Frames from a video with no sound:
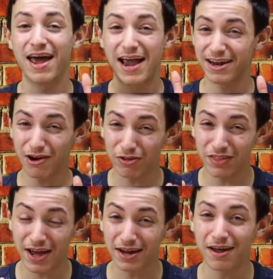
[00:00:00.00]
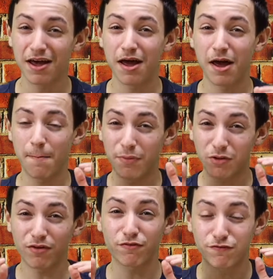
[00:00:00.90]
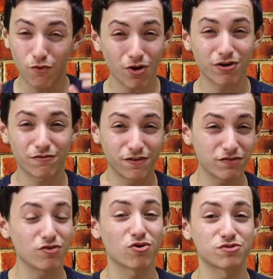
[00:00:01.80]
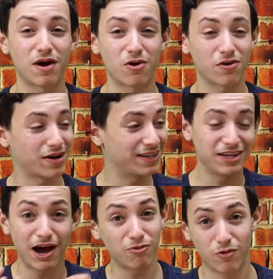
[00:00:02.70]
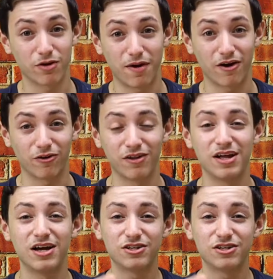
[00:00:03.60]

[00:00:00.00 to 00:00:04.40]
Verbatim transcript: And not only that, but they went from 450 horsepower in the outgoing model